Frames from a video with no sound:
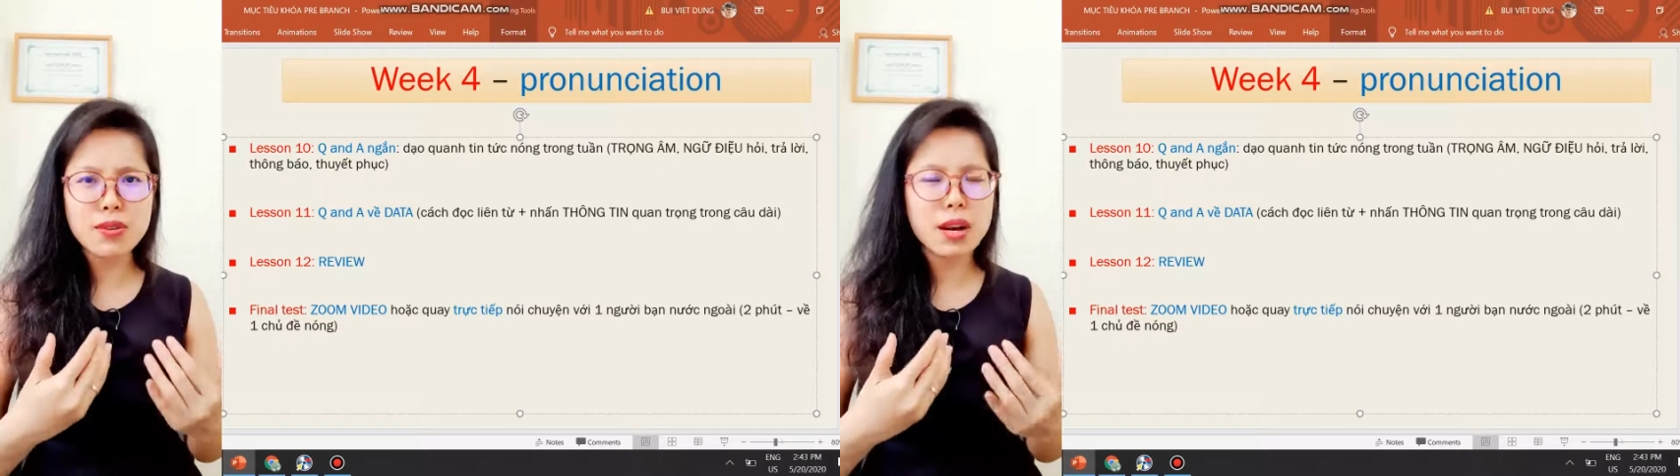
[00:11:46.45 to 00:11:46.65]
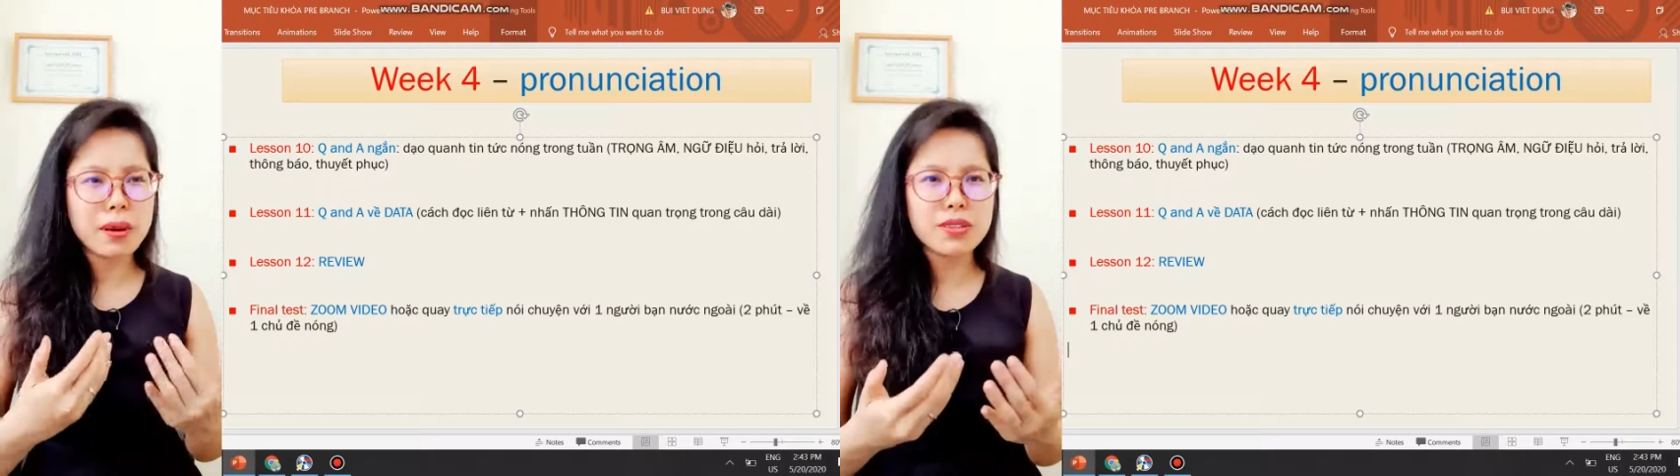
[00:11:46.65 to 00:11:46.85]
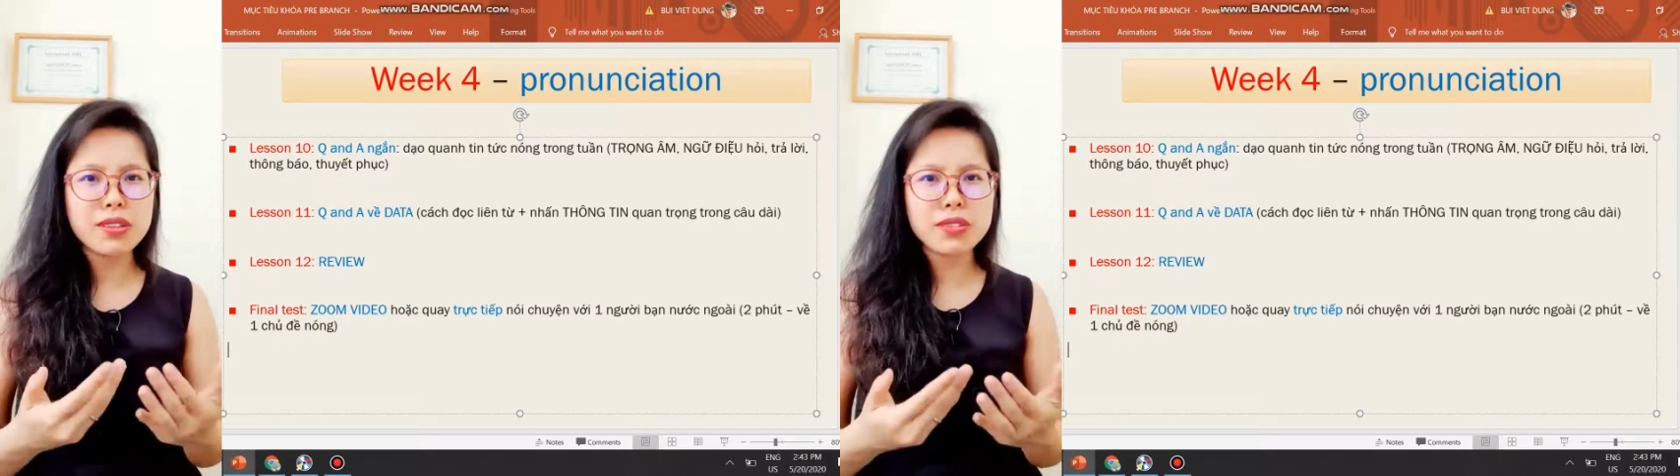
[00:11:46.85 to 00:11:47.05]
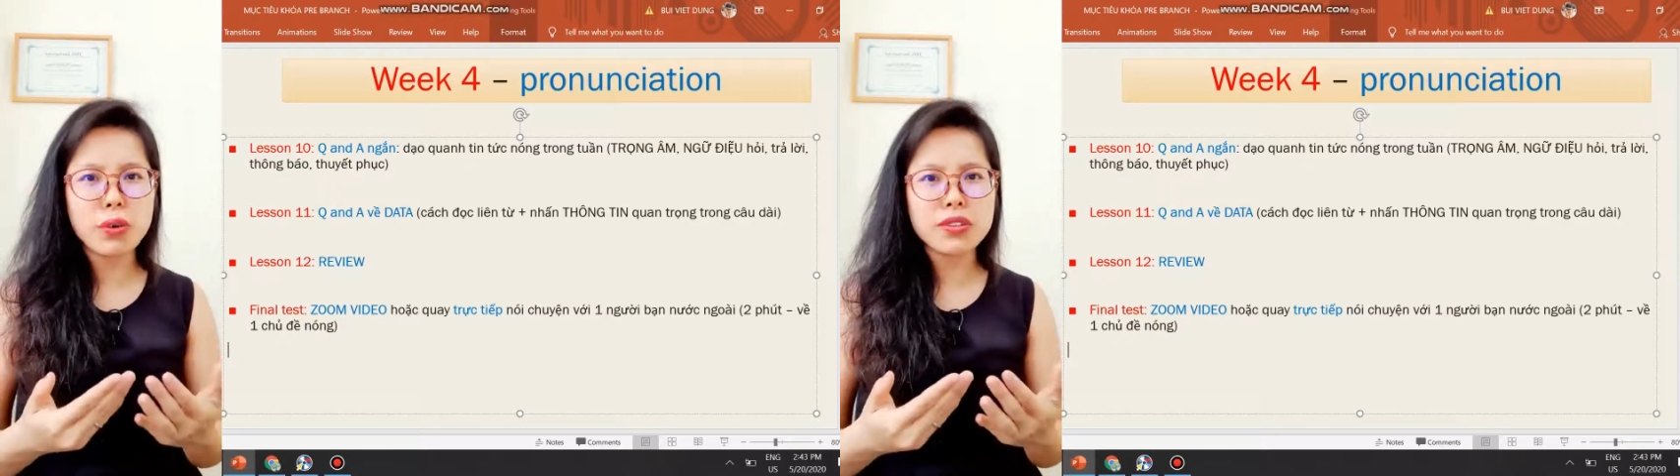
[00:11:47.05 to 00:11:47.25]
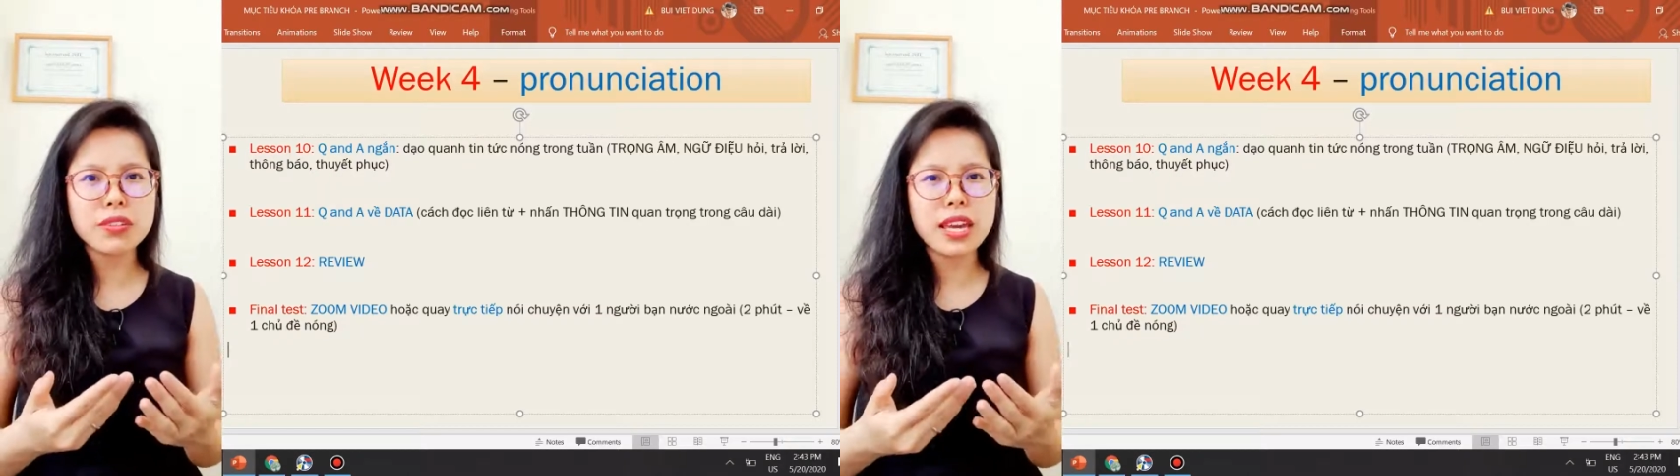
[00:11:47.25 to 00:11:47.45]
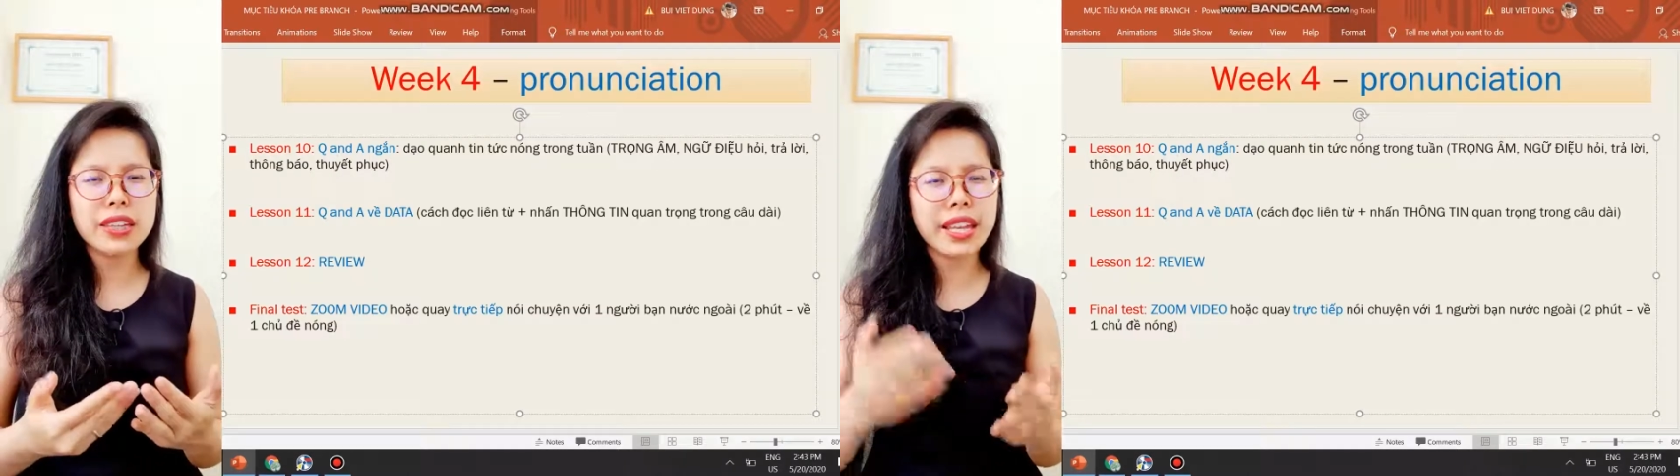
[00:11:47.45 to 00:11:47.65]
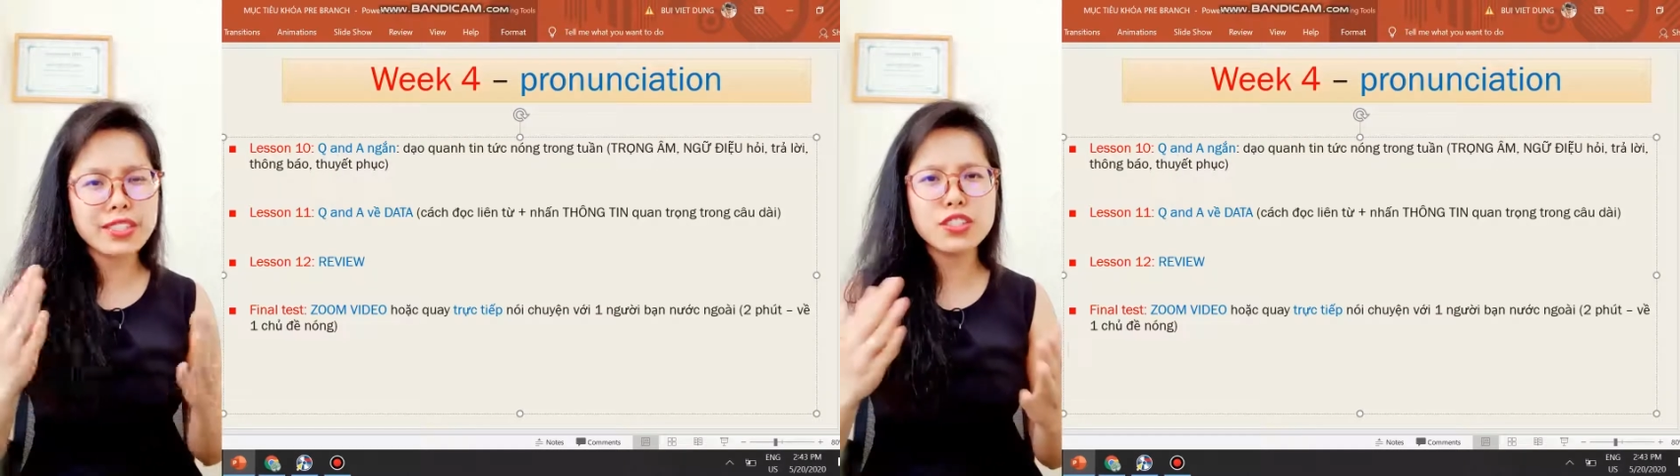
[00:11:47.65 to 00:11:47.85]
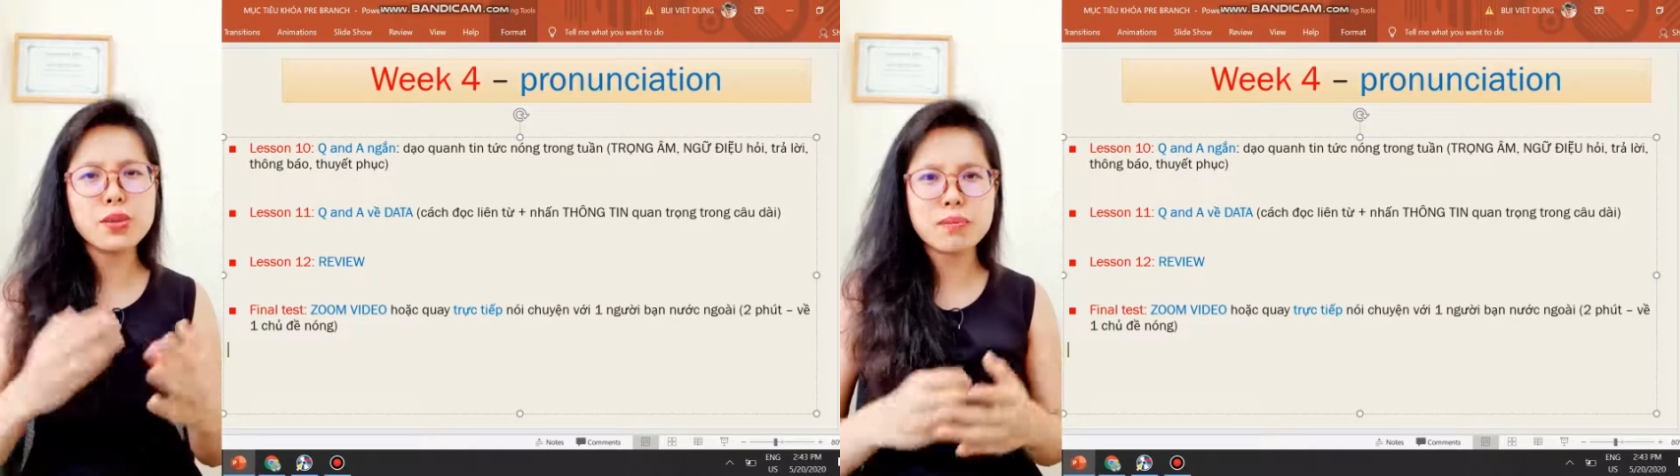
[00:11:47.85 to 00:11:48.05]
about this course, and let's
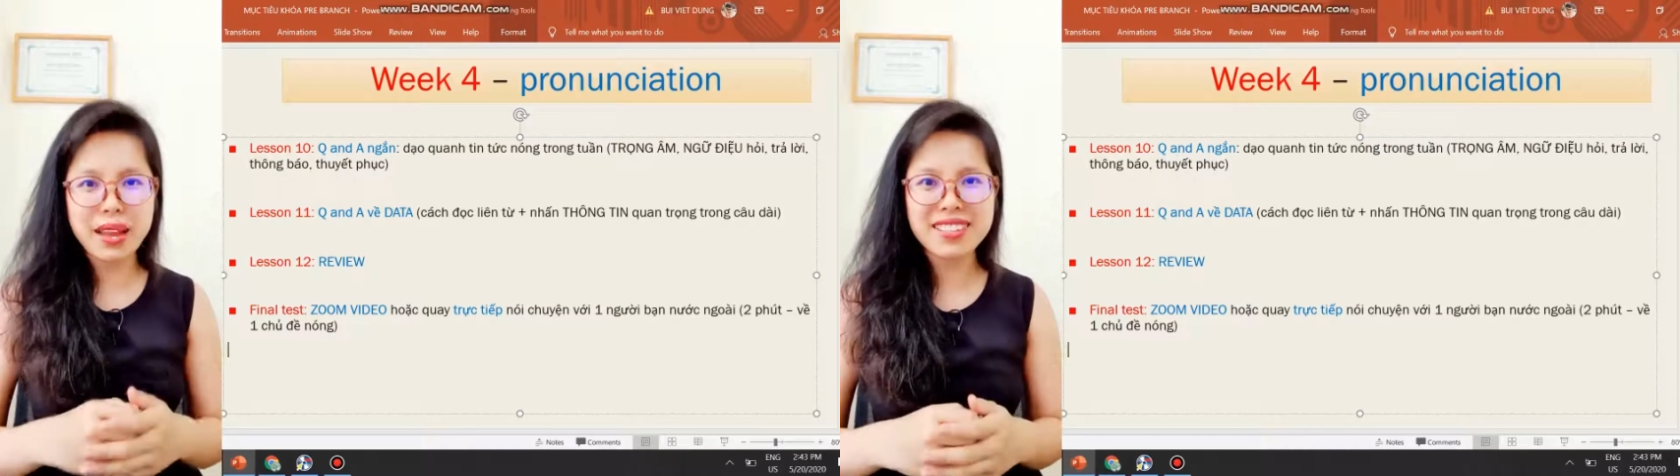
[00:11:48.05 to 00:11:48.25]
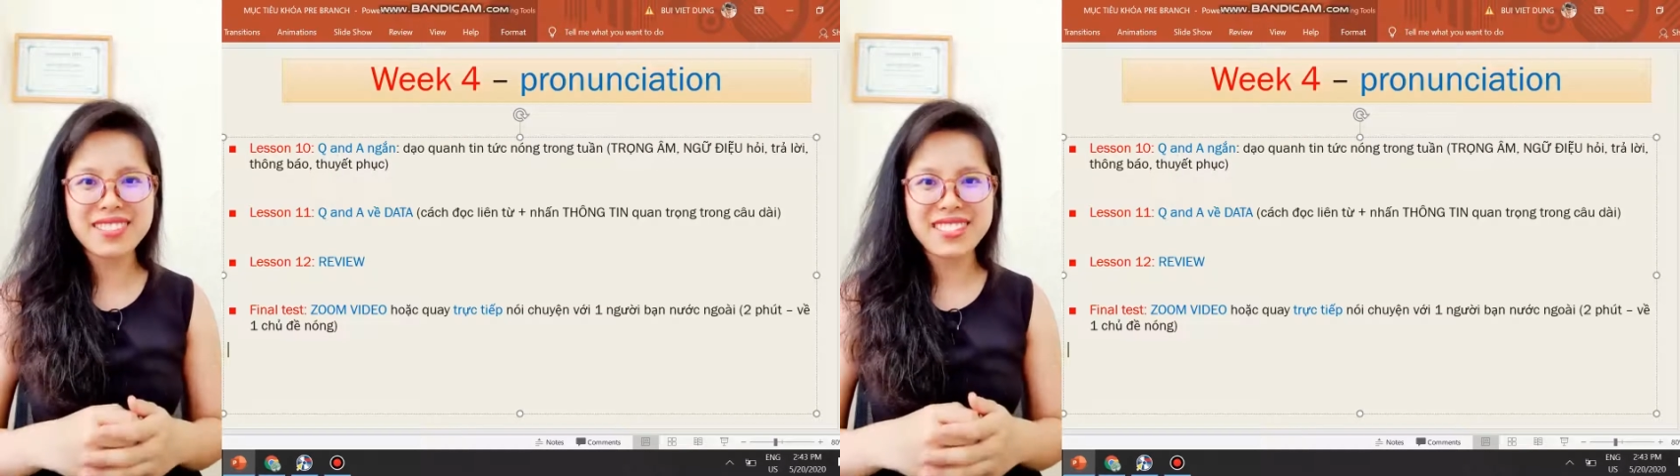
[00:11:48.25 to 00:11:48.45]
do it best.